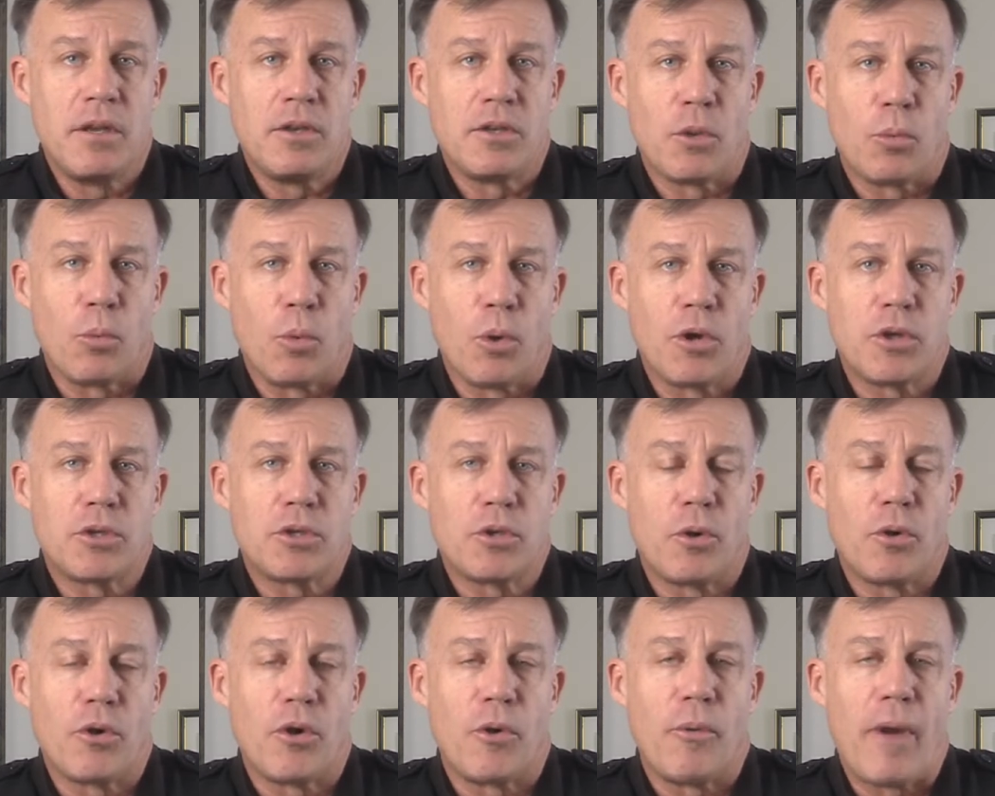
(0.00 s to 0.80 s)
to
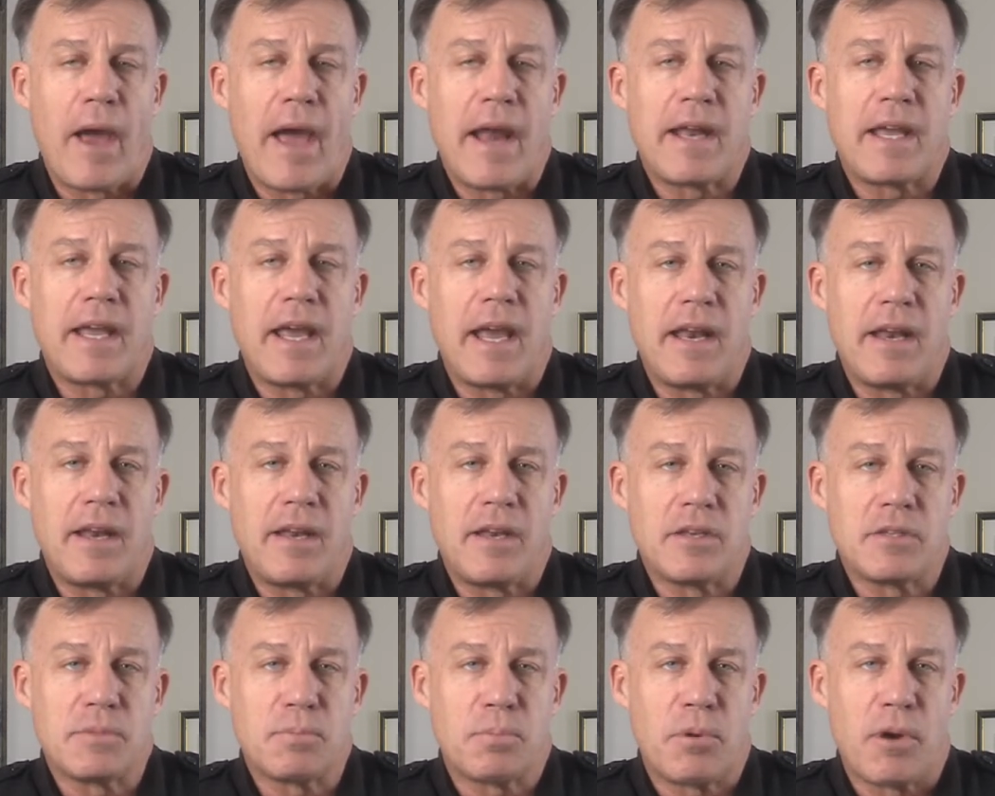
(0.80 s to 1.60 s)
work toward
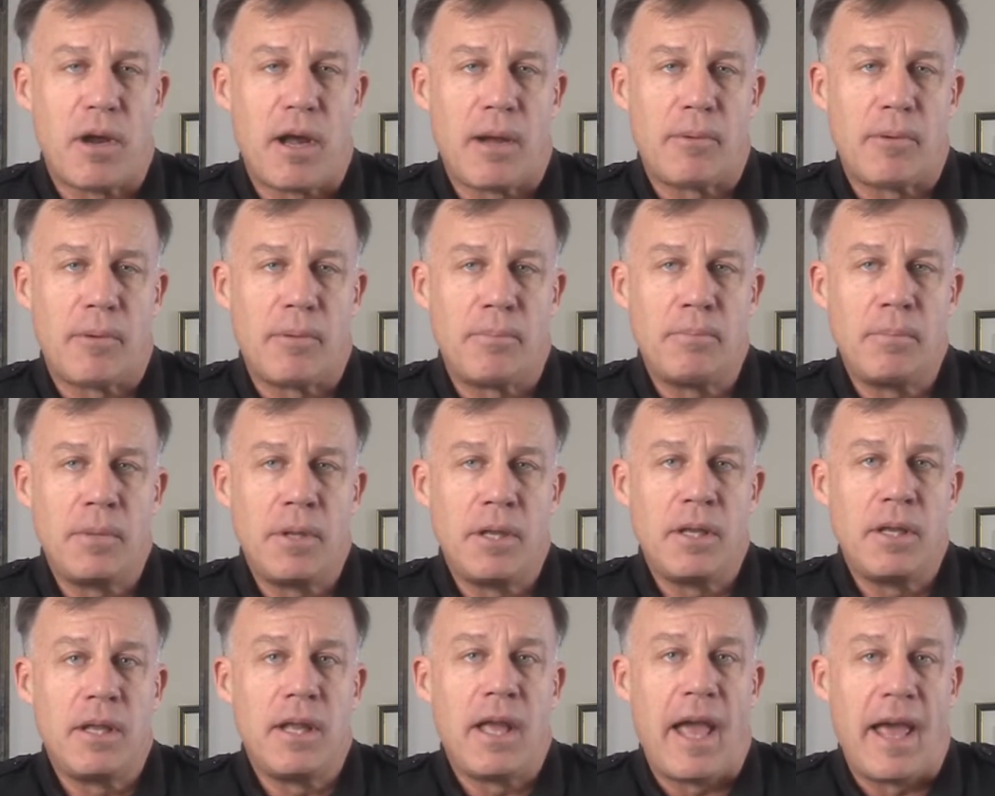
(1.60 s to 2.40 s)
eradicating this problem
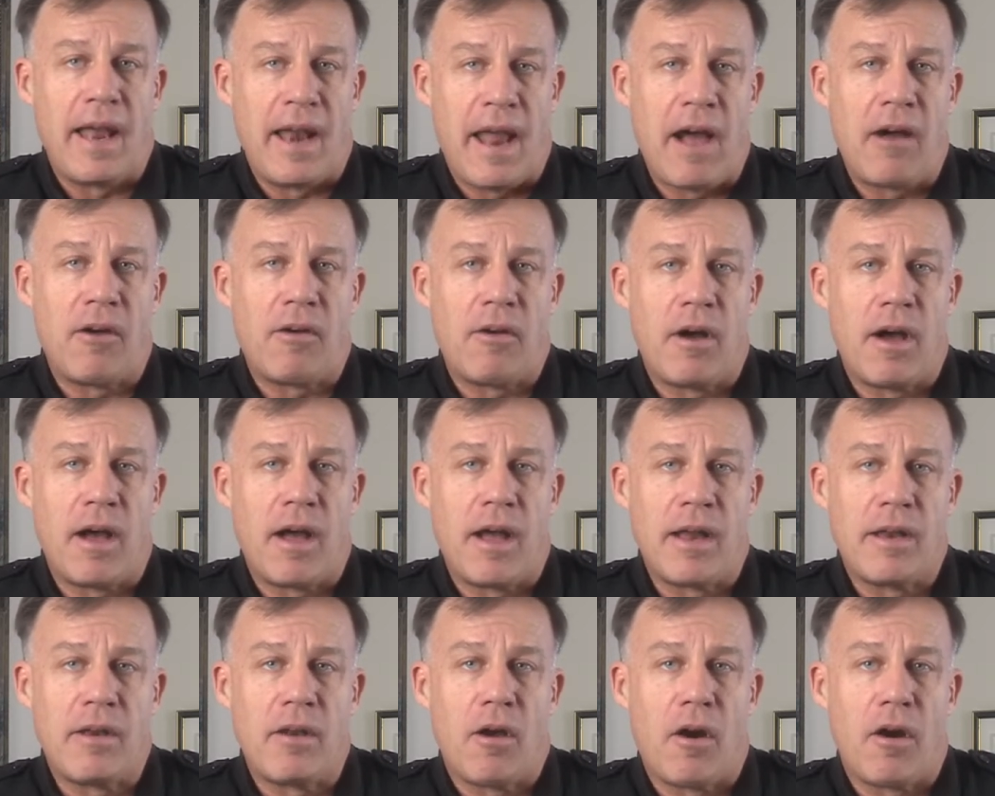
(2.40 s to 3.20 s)
and
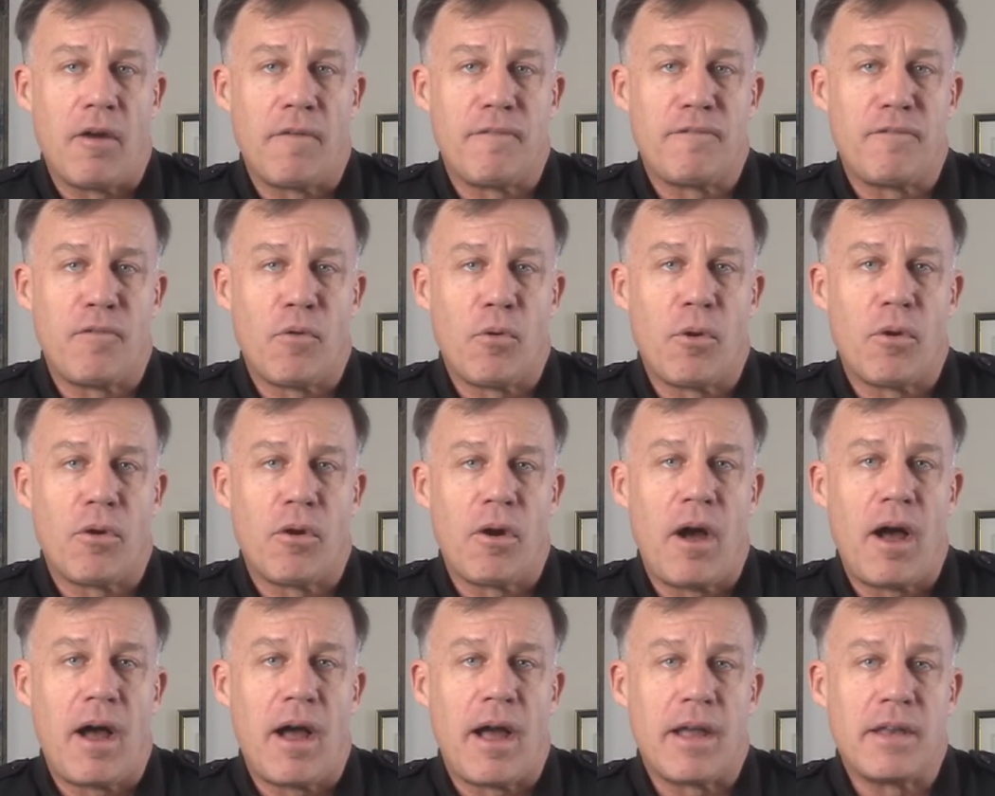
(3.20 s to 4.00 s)
outline our four
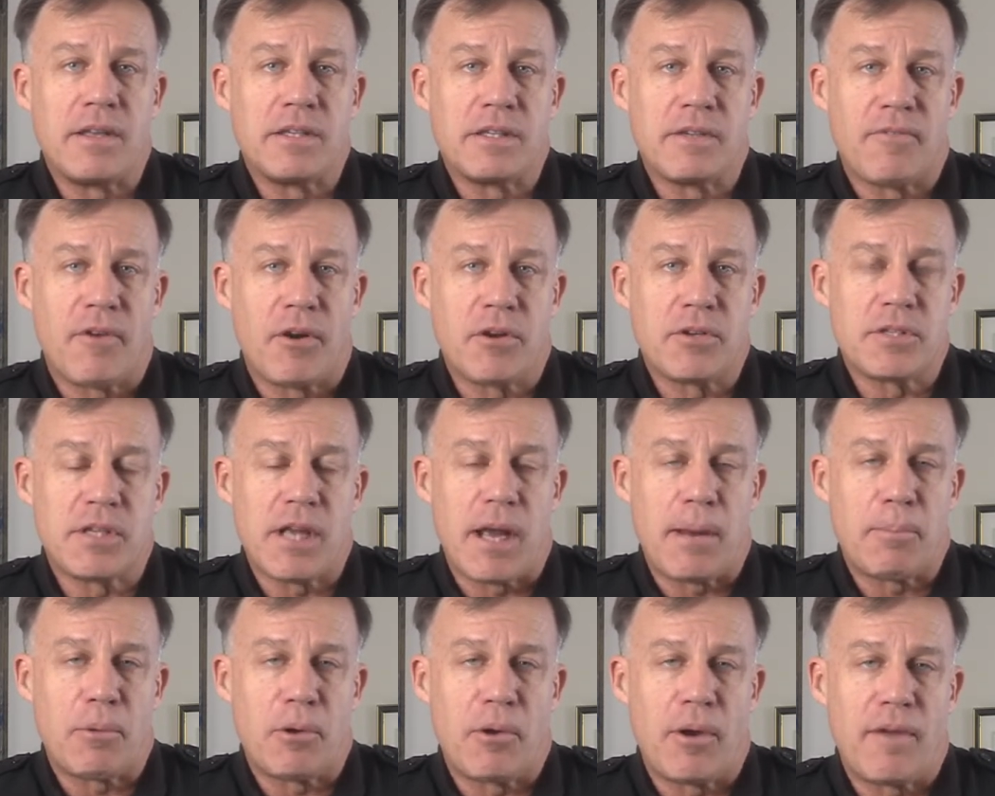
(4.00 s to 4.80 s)
lines of our
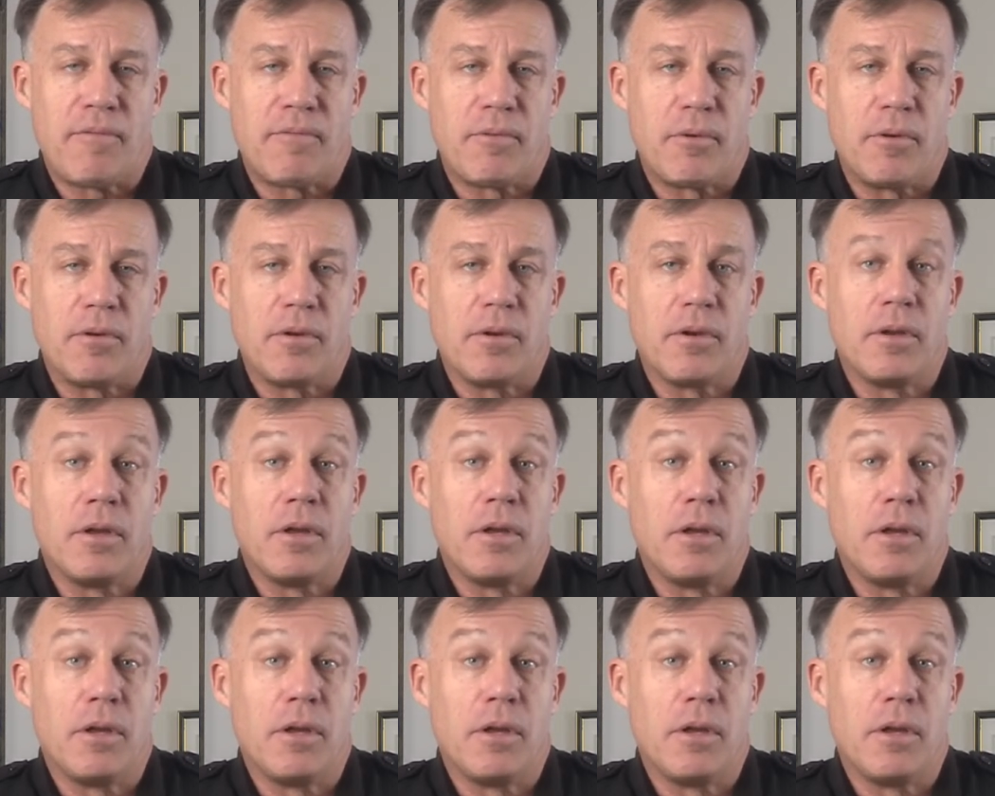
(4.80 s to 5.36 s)
SAPR effort